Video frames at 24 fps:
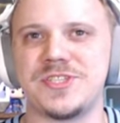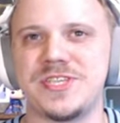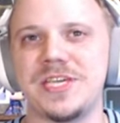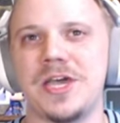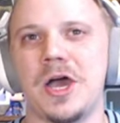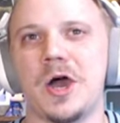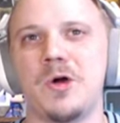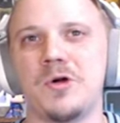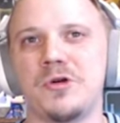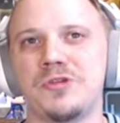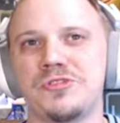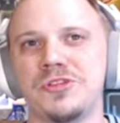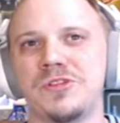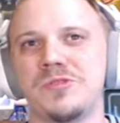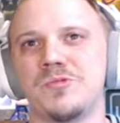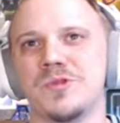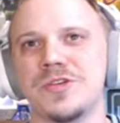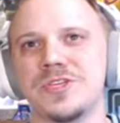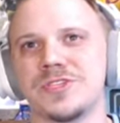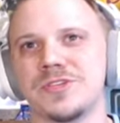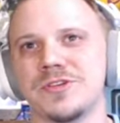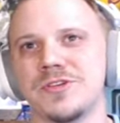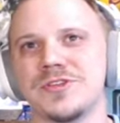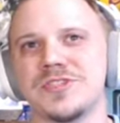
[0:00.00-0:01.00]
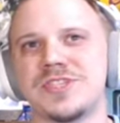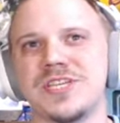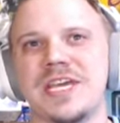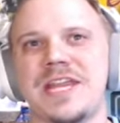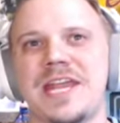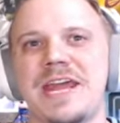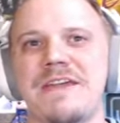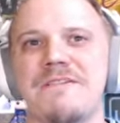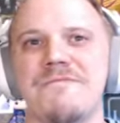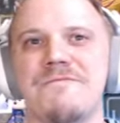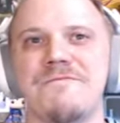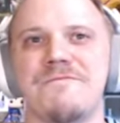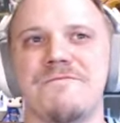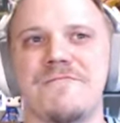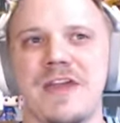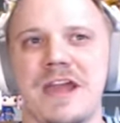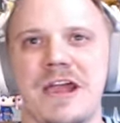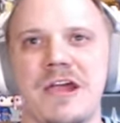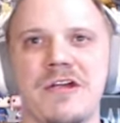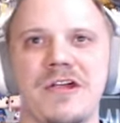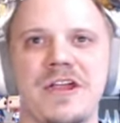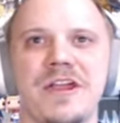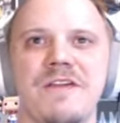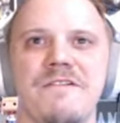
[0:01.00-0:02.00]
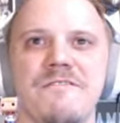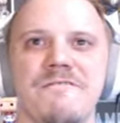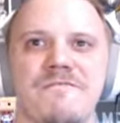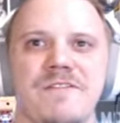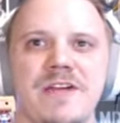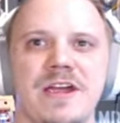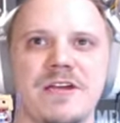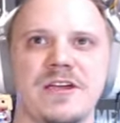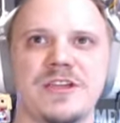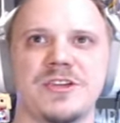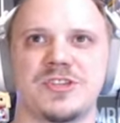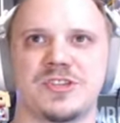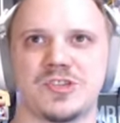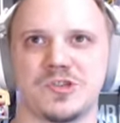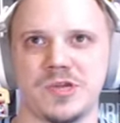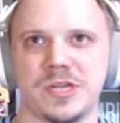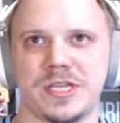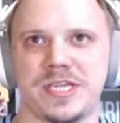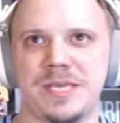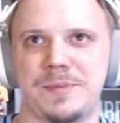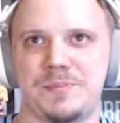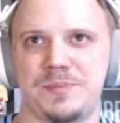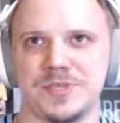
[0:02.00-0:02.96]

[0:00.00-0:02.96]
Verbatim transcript: the Oakland Wizards in a very, very tricky